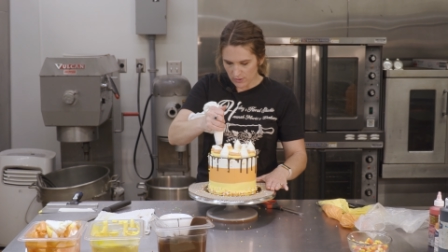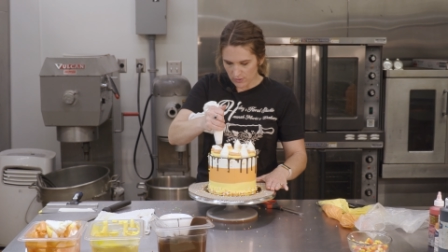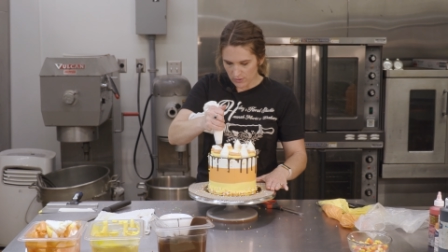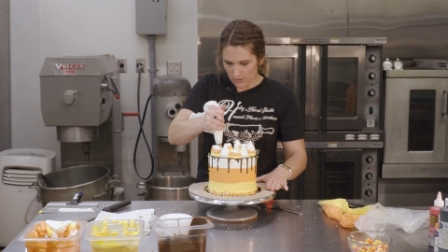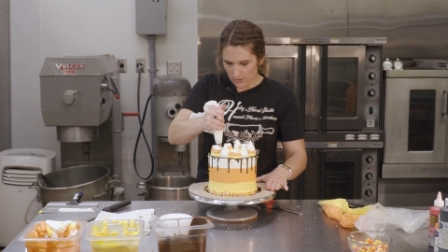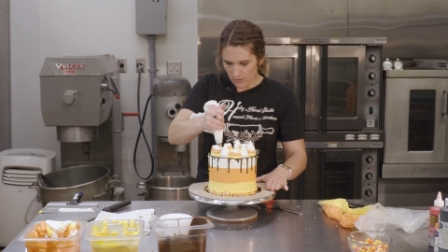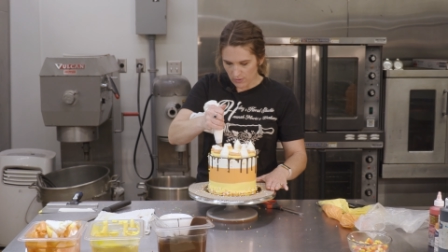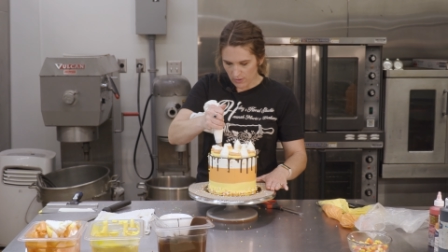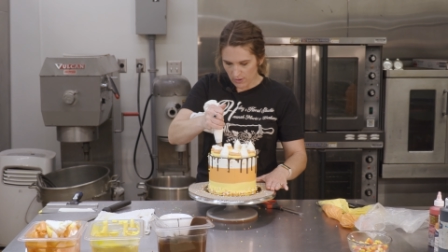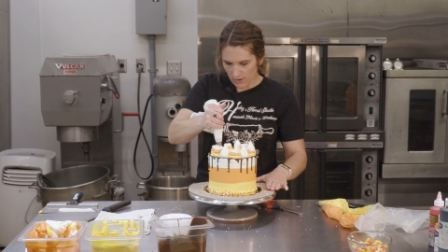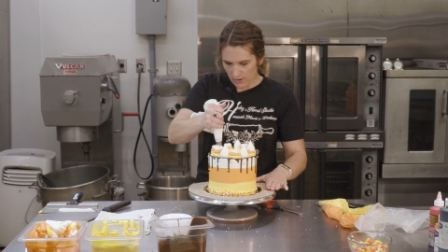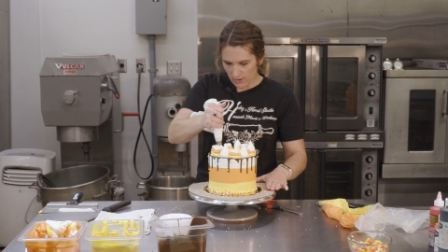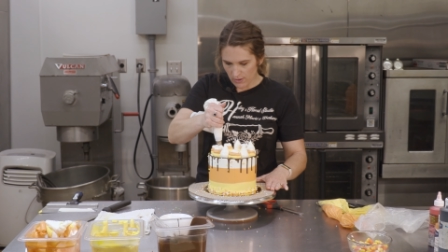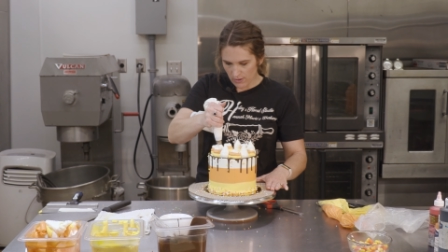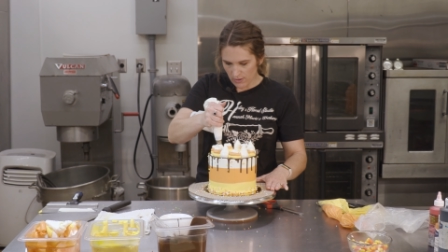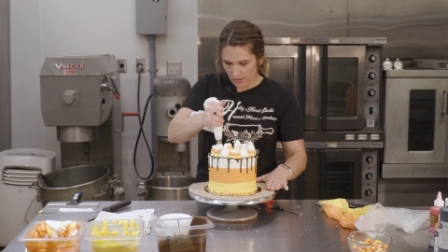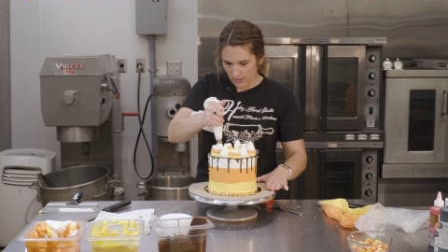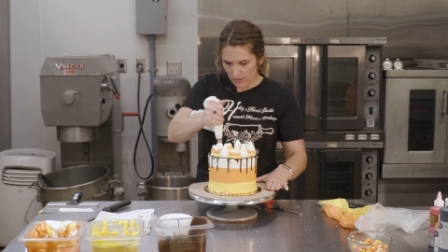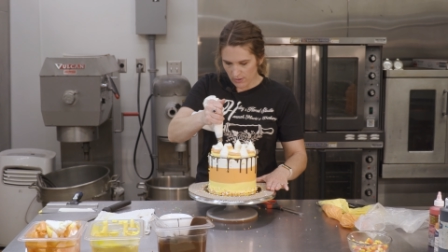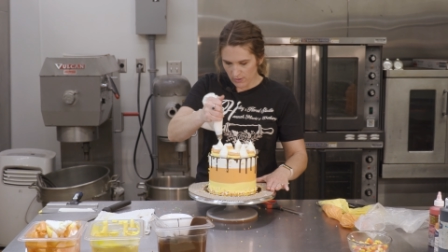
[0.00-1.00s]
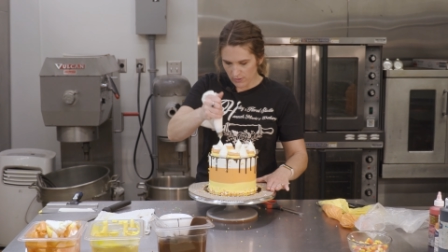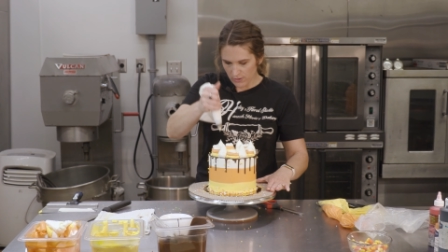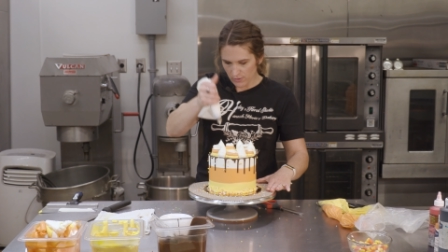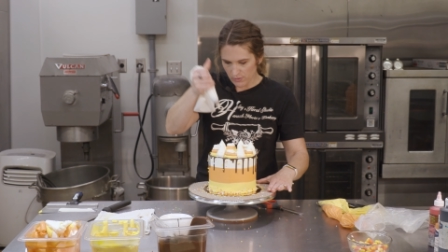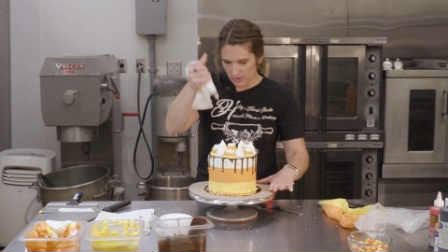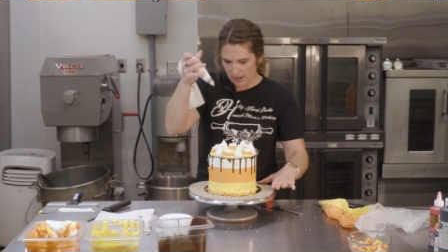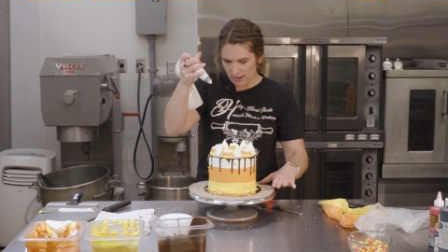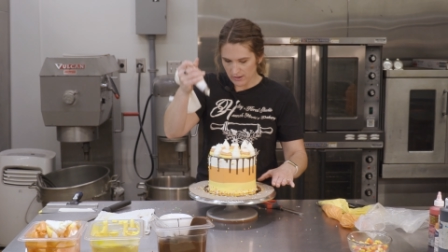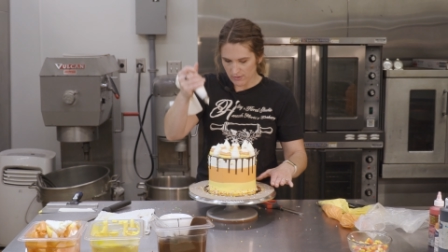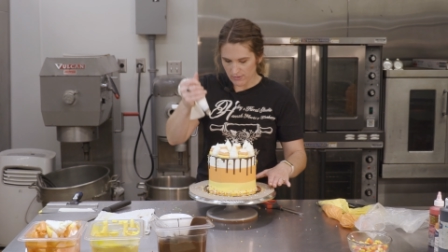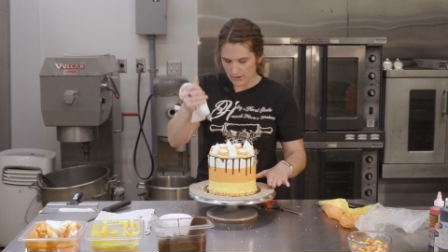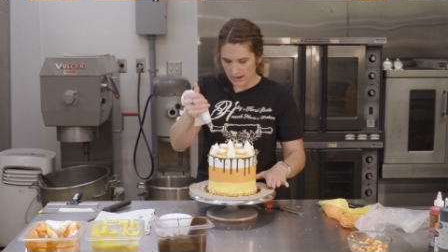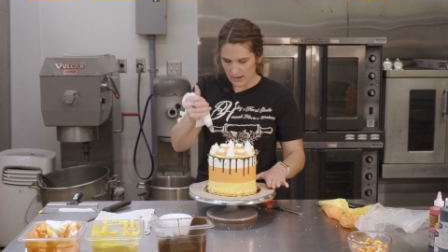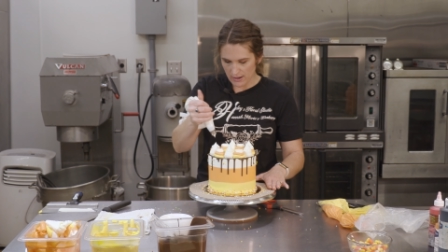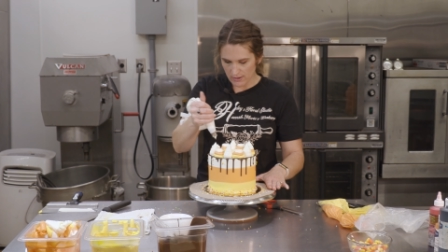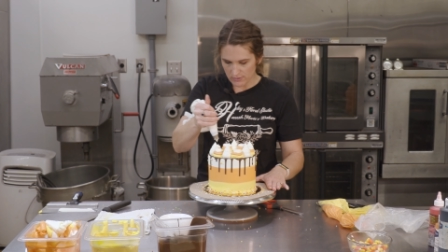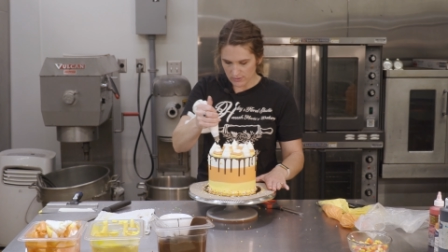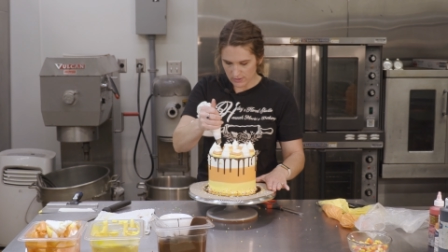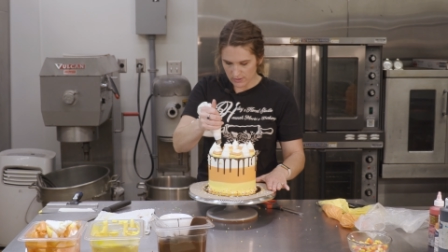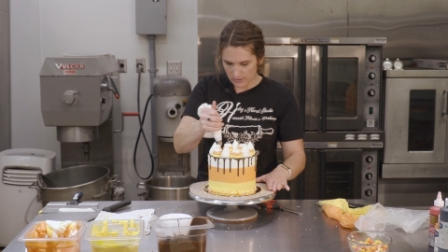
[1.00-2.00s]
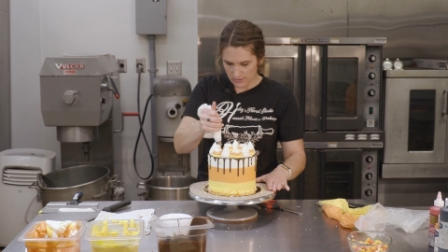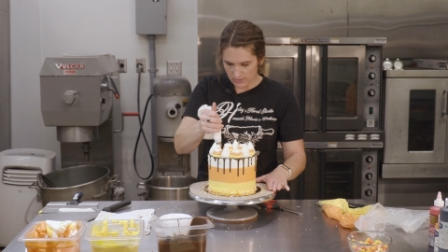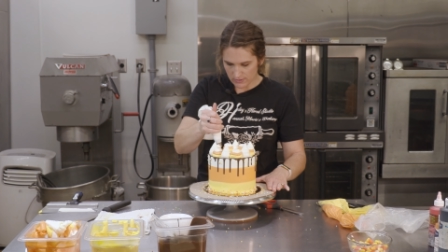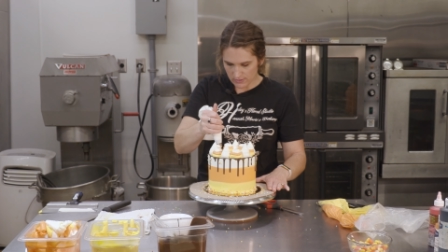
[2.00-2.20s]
you're going to go all the way around.